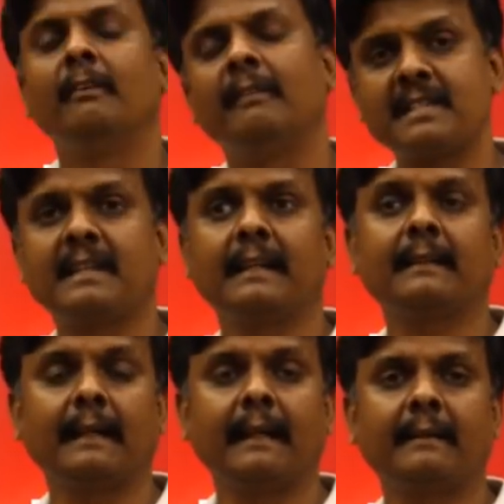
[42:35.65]
Let's get
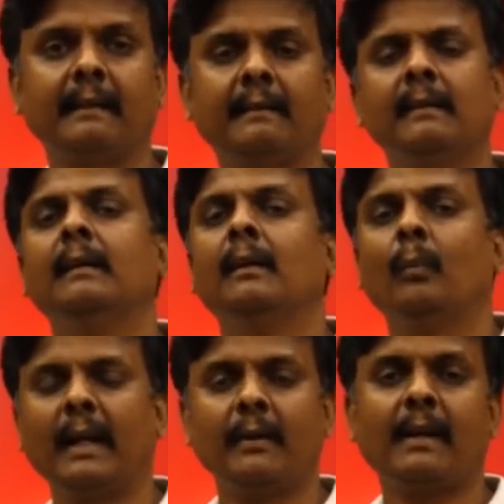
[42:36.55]
connected.
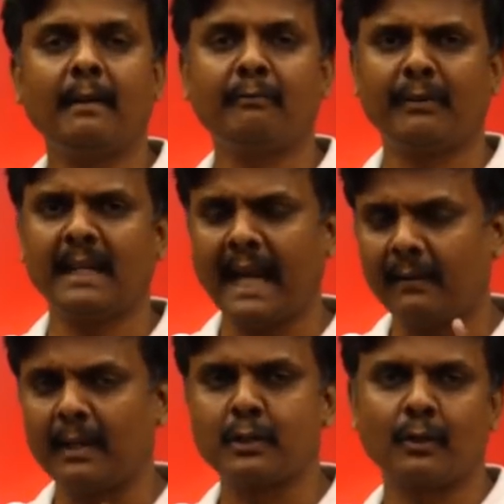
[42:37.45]
Whenever I am free, I
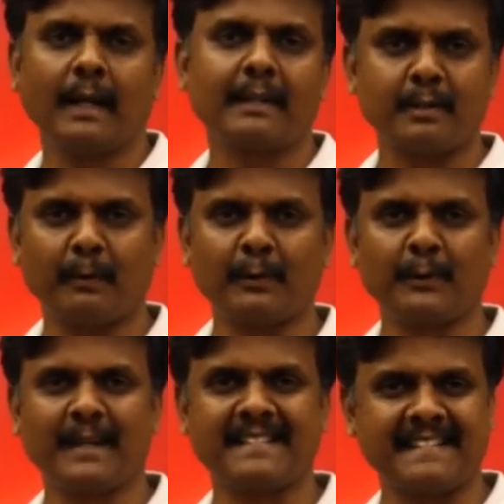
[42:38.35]
will ensure I respond to
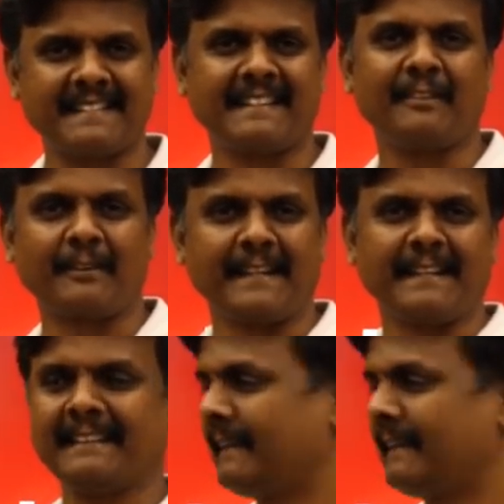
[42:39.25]
you, as I said already.